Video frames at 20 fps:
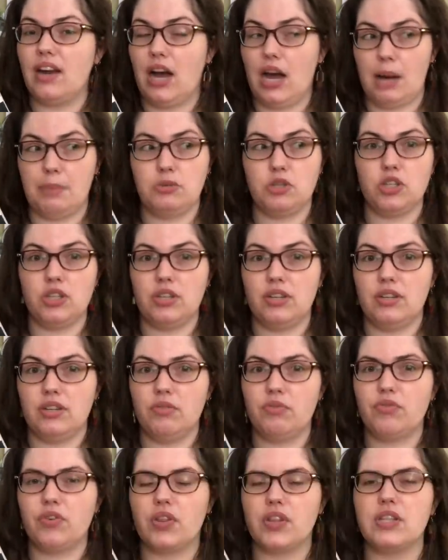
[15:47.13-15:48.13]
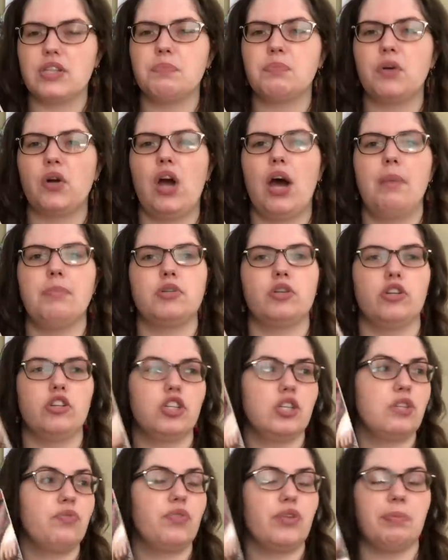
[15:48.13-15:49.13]
option for this prompt, or
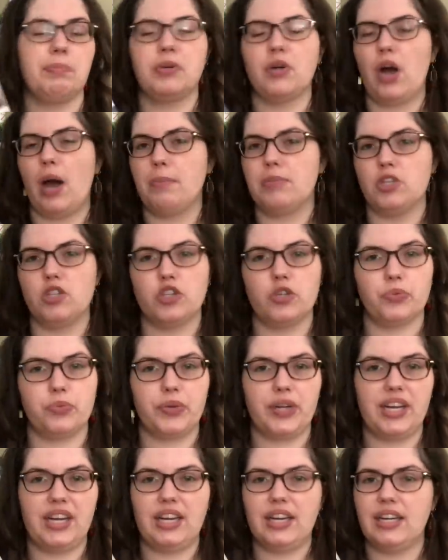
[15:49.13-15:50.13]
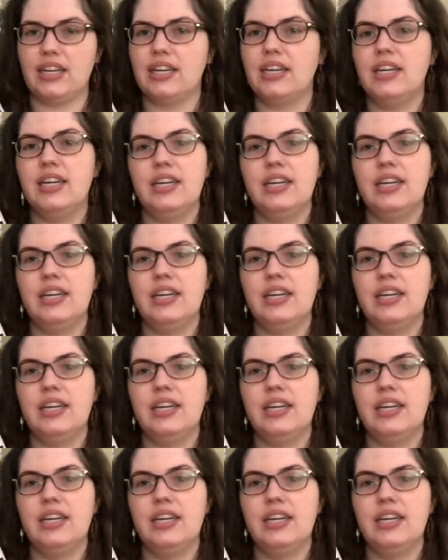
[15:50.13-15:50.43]
just for the prompt to read